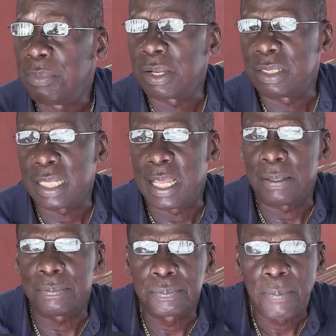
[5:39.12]
because
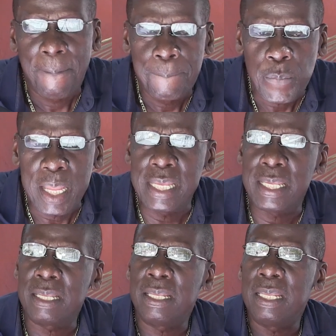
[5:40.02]

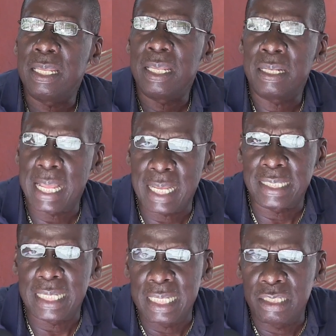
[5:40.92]
he, like I
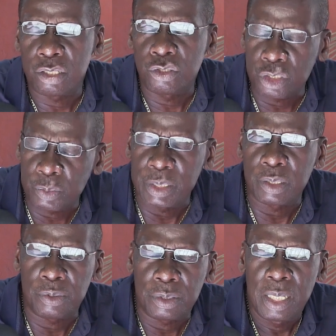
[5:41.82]
said, he introduced me
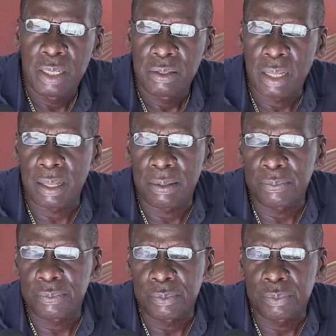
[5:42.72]
to
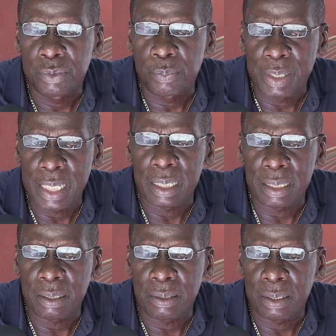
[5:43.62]
play
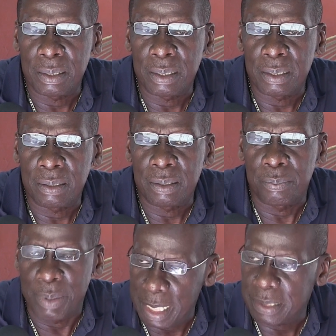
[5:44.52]

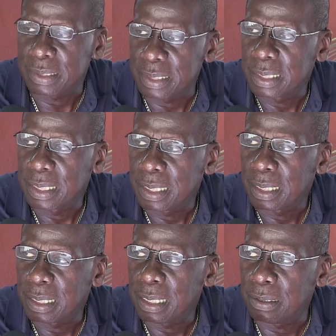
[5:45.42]
bass,
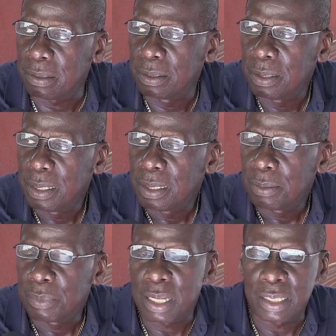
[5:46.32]

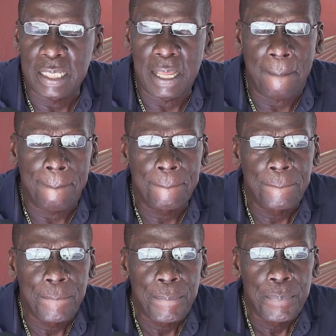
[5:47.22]
because
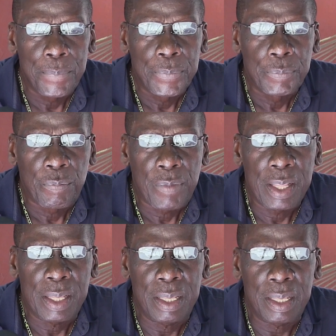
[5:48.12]

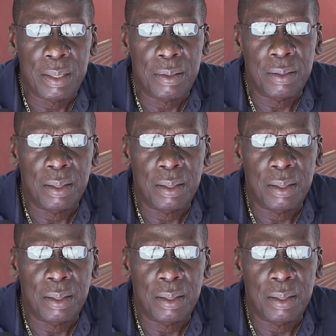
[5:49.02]
he